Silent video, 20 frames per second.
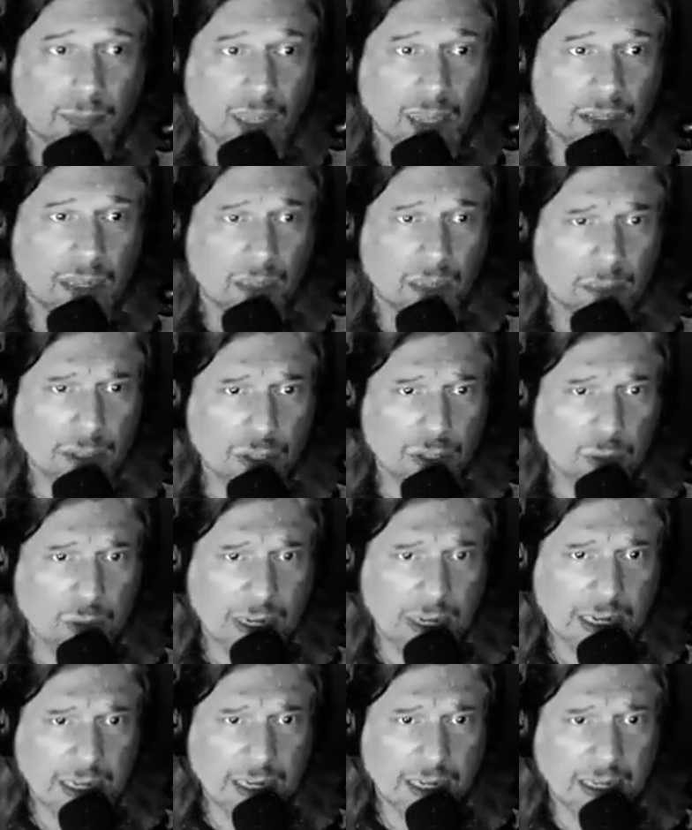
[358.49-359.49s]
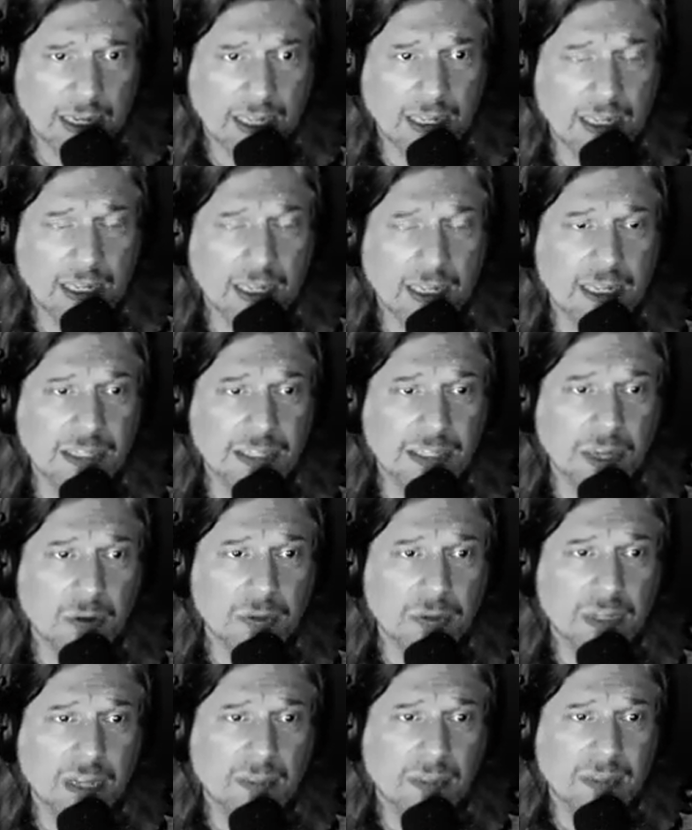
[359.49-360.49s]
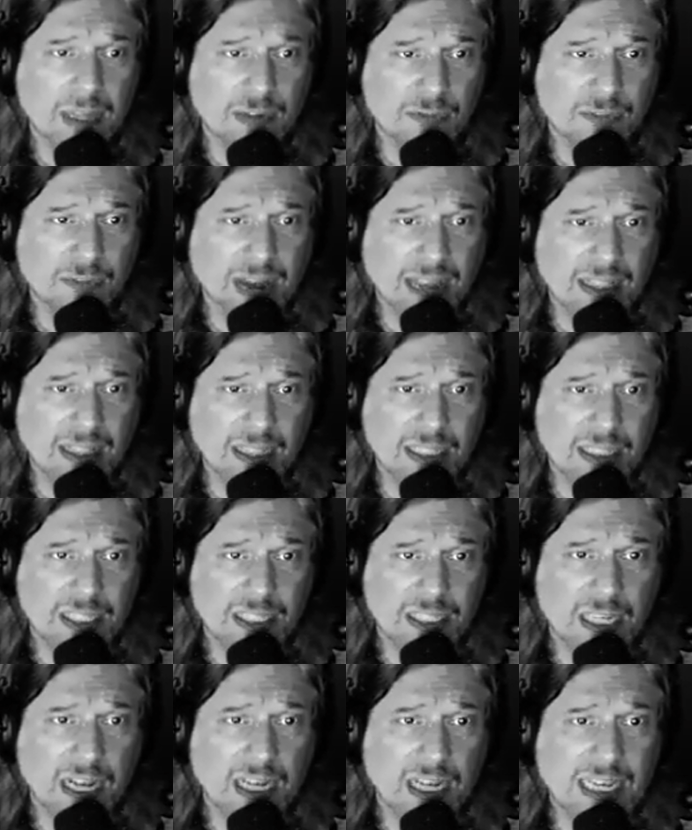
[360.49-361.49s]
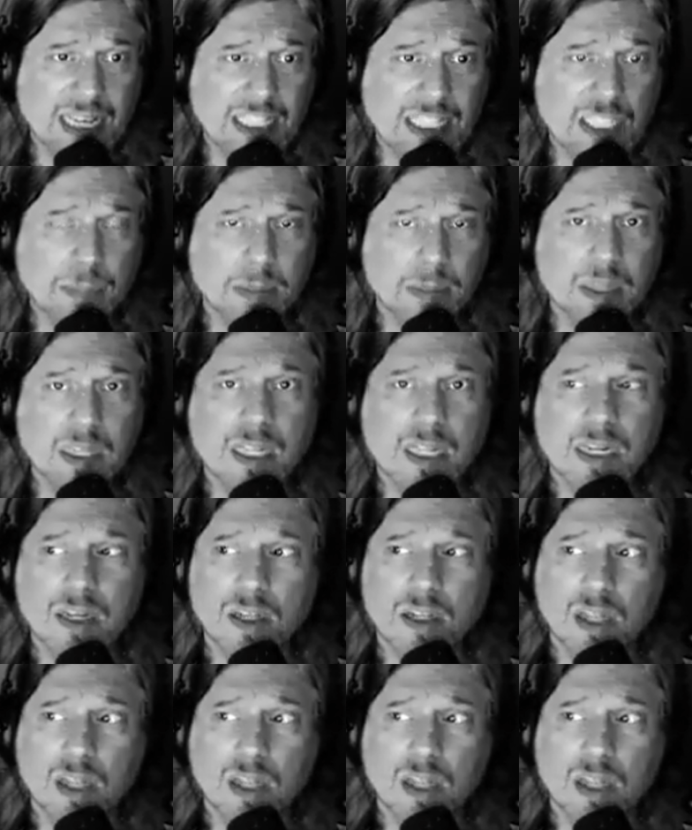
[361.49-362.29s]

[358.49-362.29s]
Number 20, don't commit violence against political